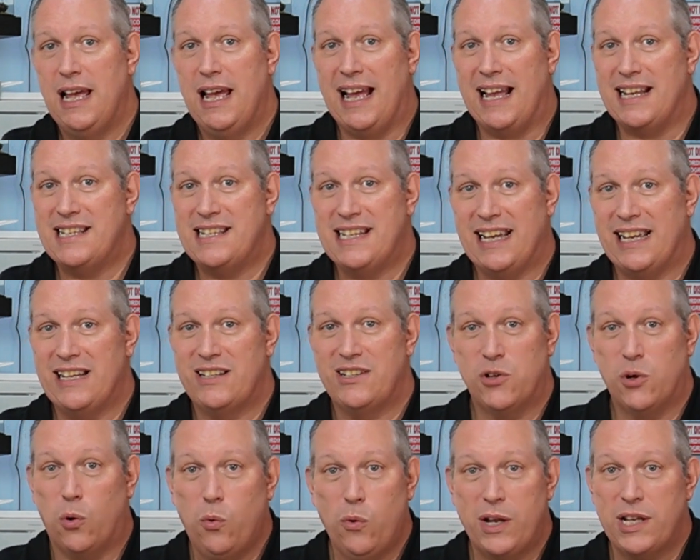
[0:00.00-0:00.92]
and
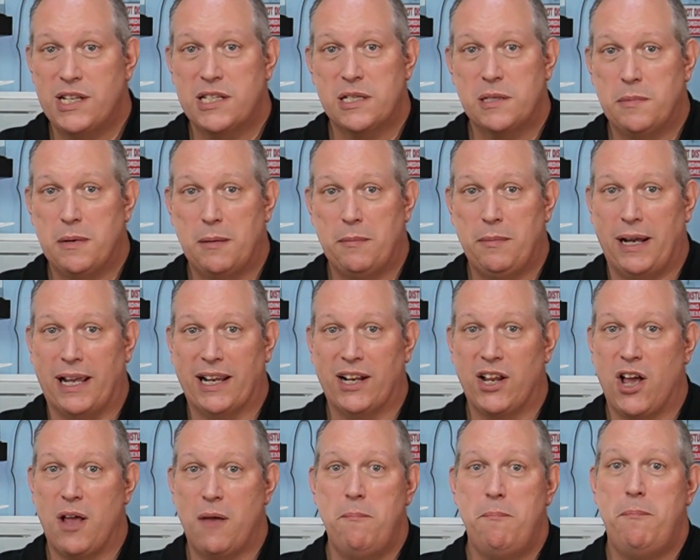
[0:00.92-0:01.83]
talking to the public
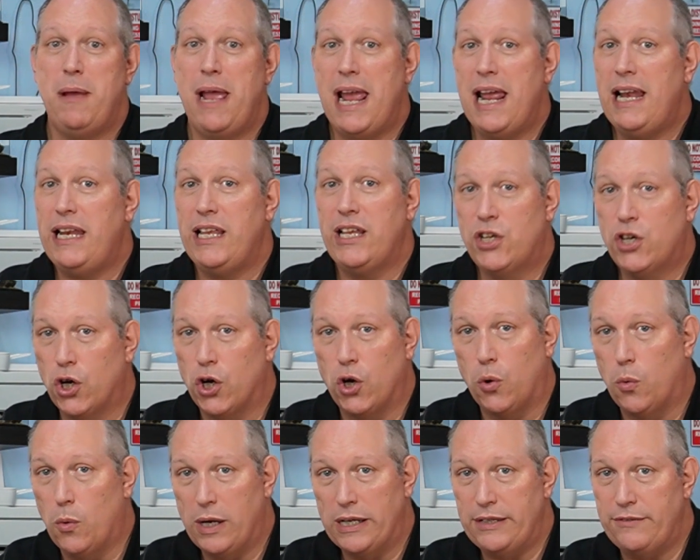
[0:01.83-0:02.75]
that I barely got
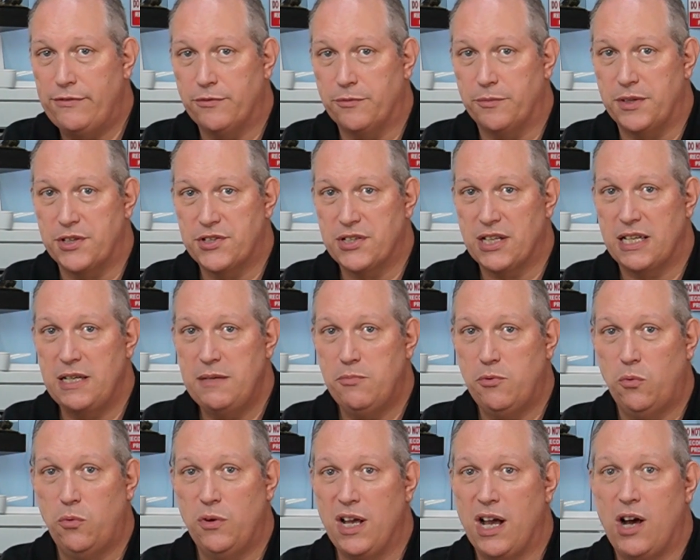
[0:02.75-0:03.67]
away from the
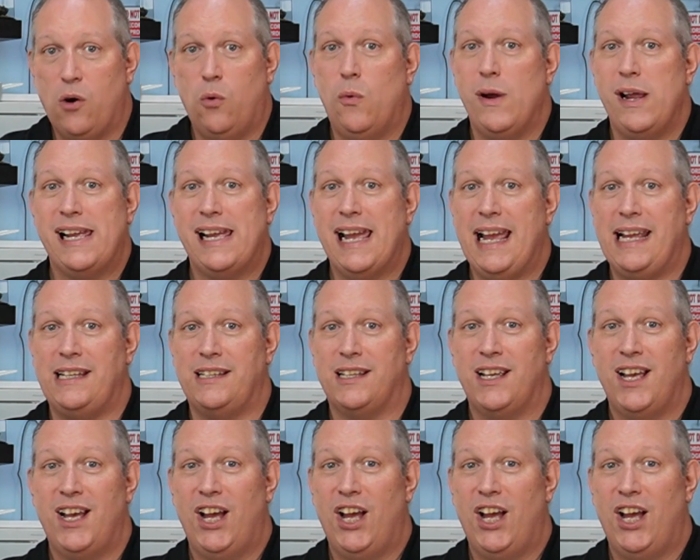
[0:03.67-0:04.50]
table all the whole weekend